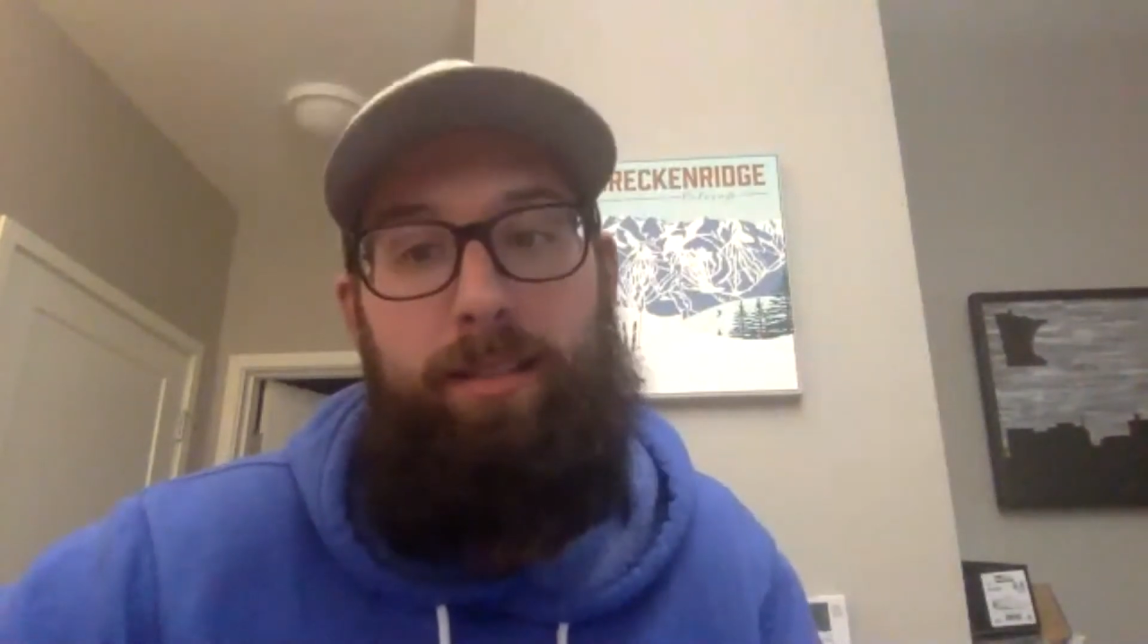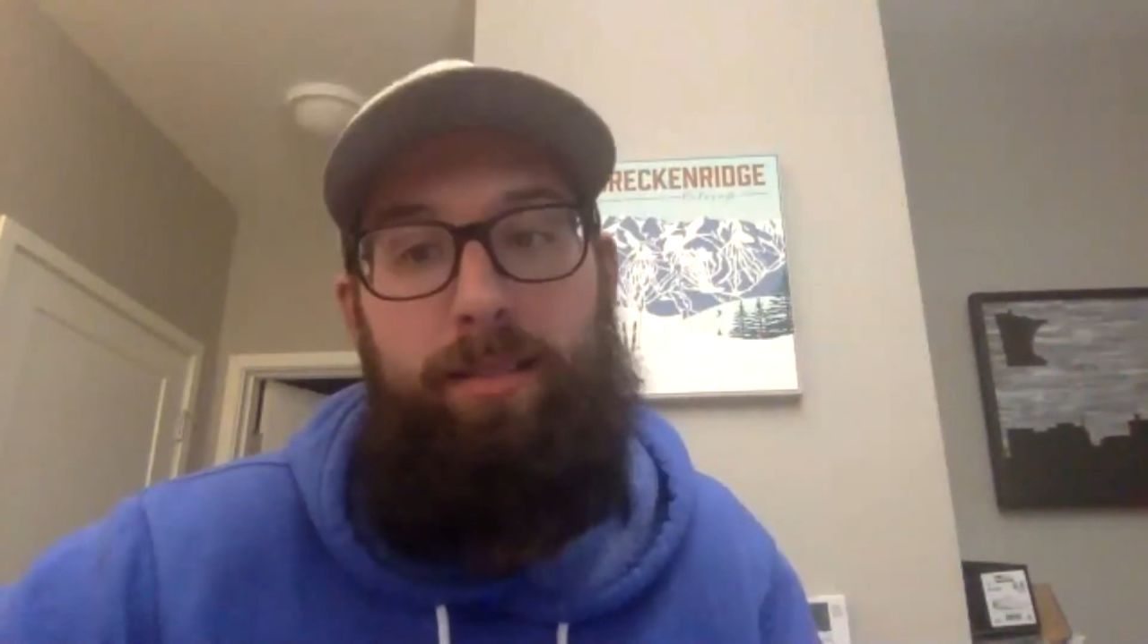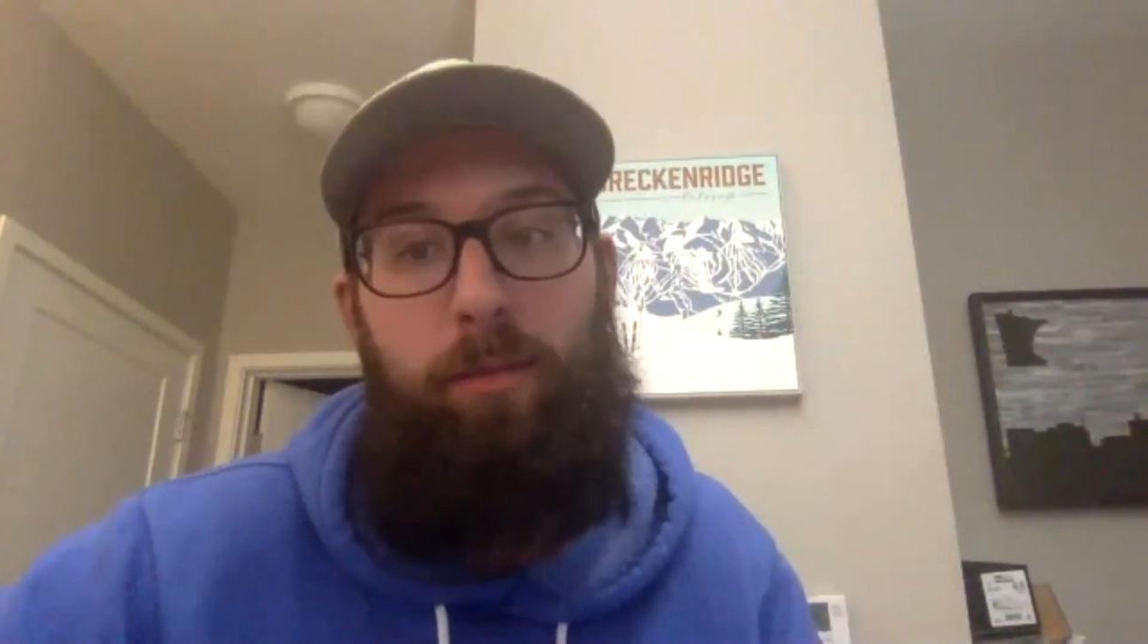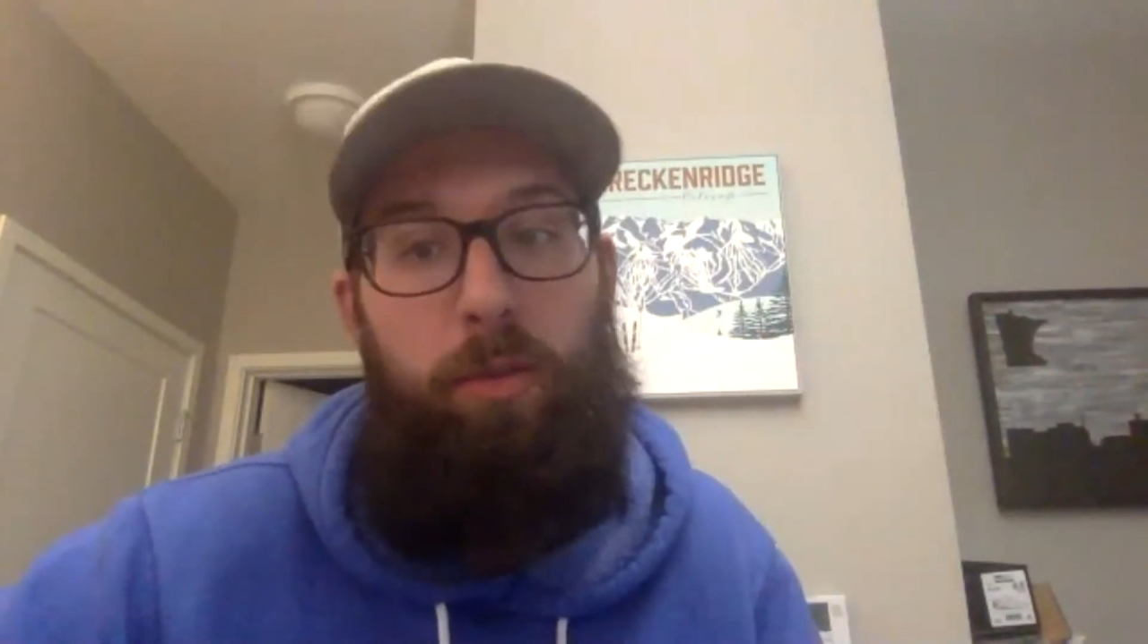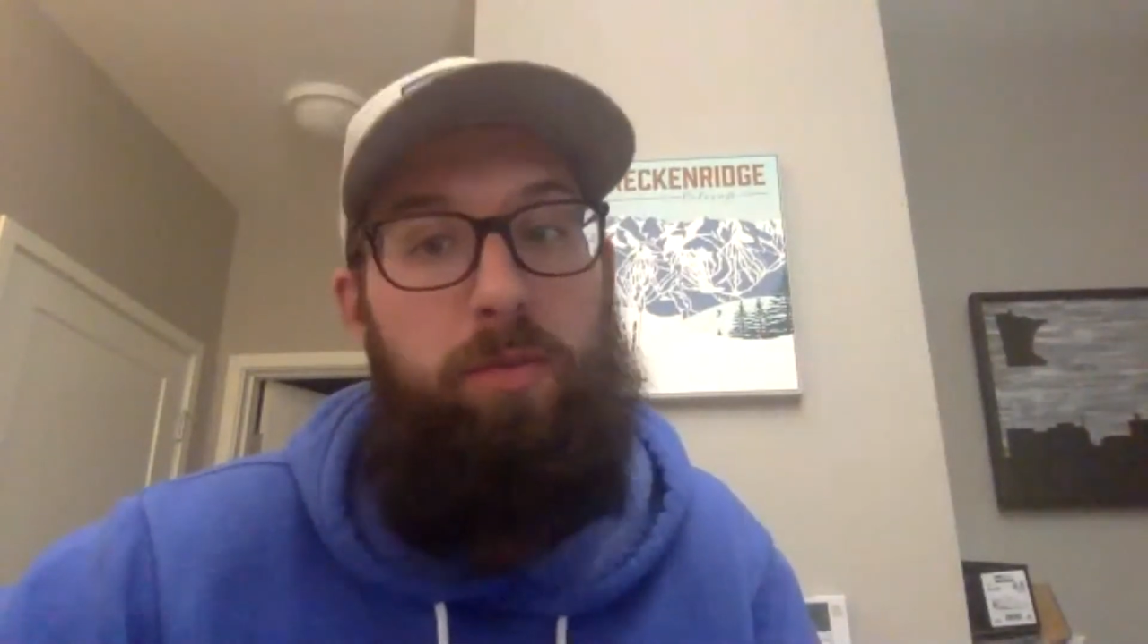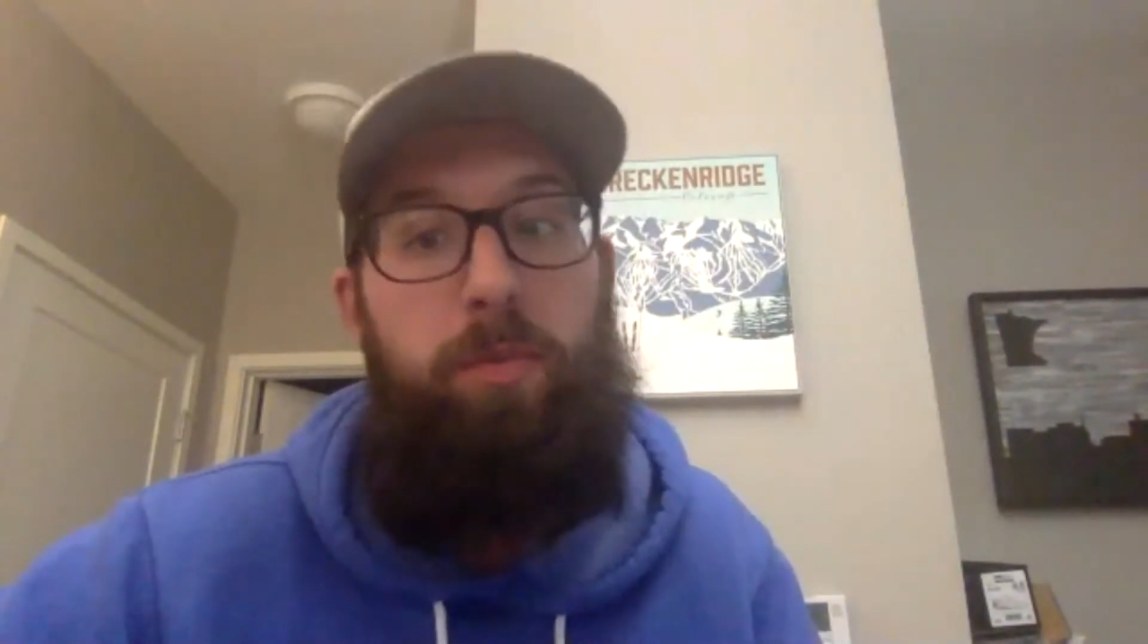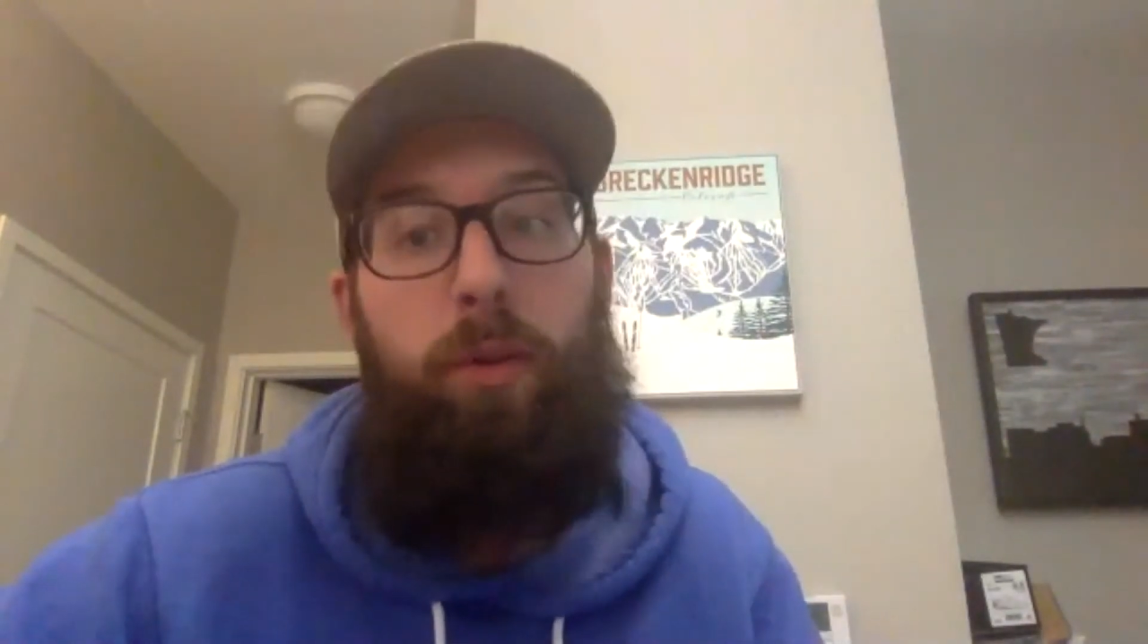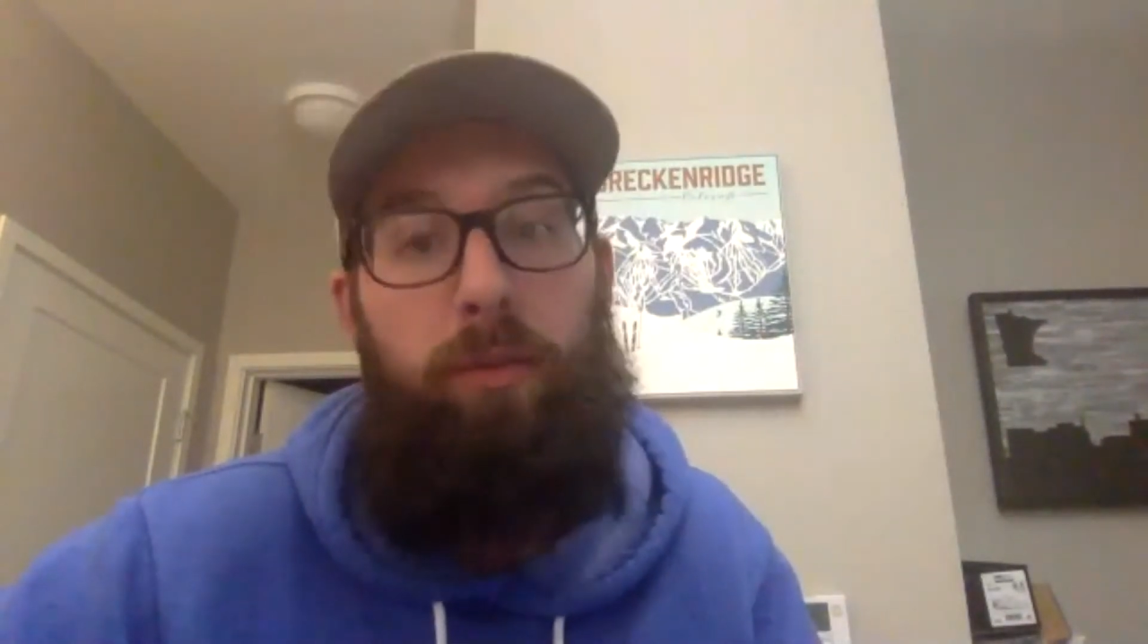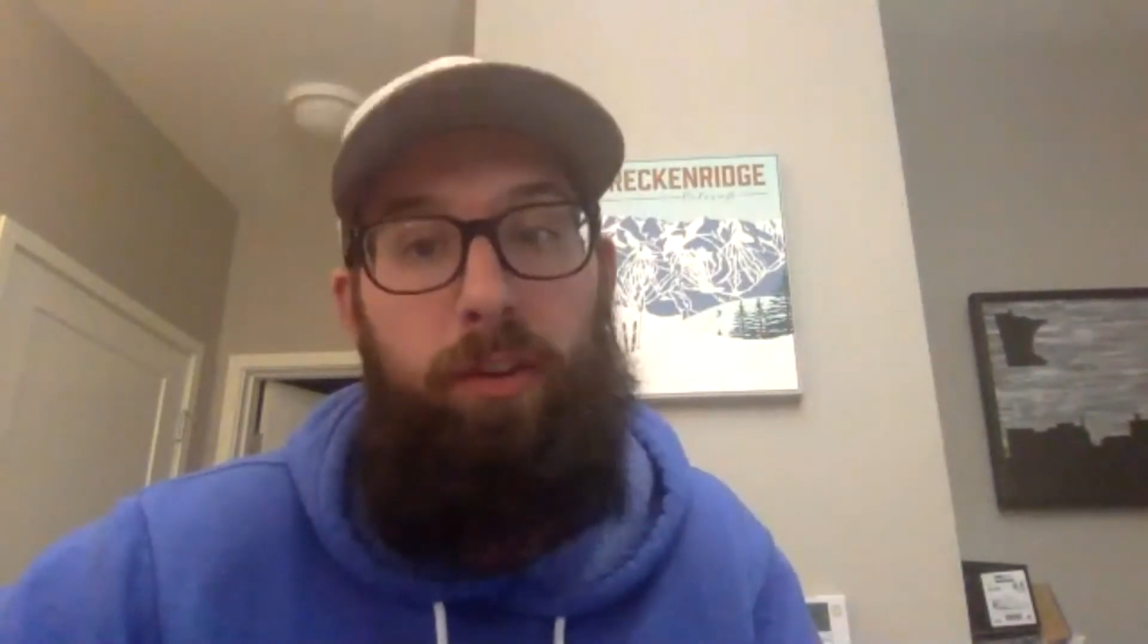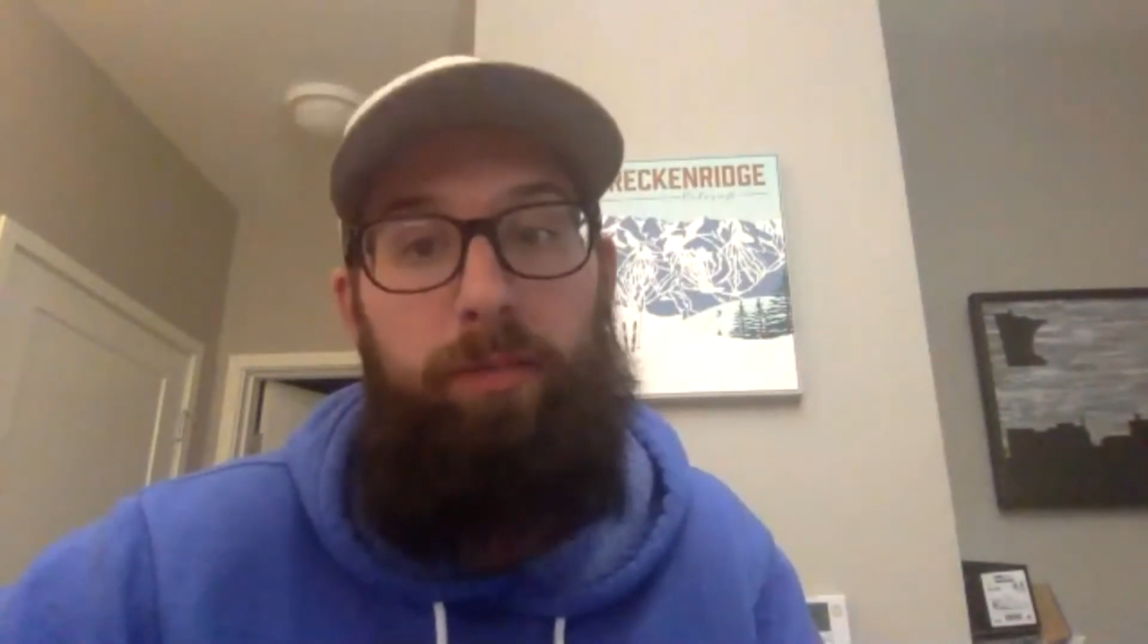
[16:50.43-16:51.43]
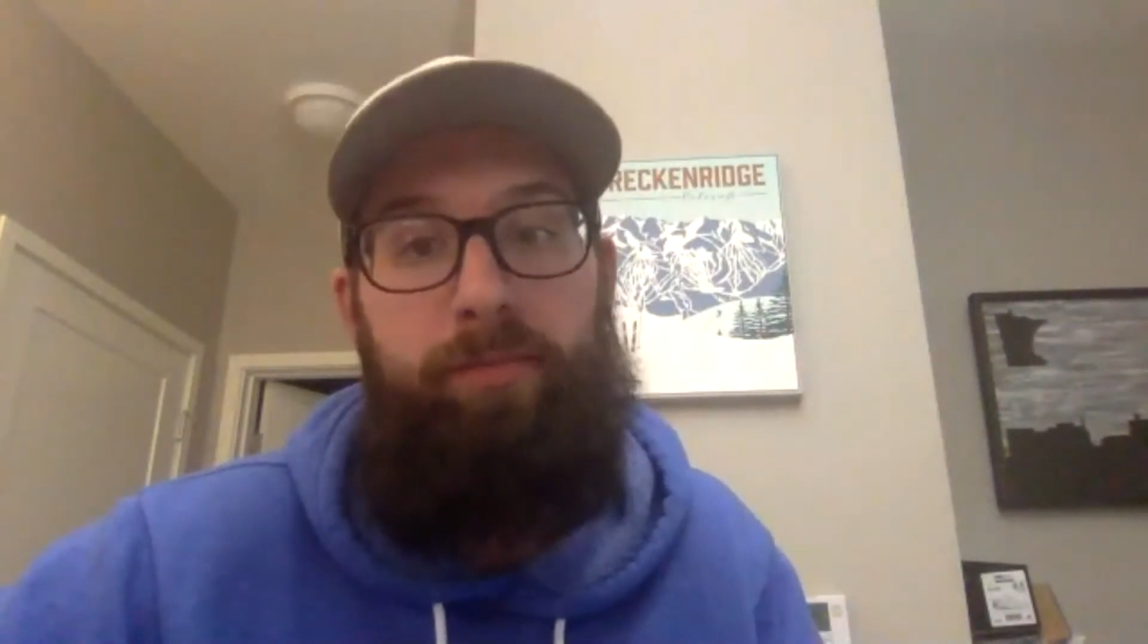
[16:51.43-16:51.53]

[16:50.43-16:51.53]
which is beautiful,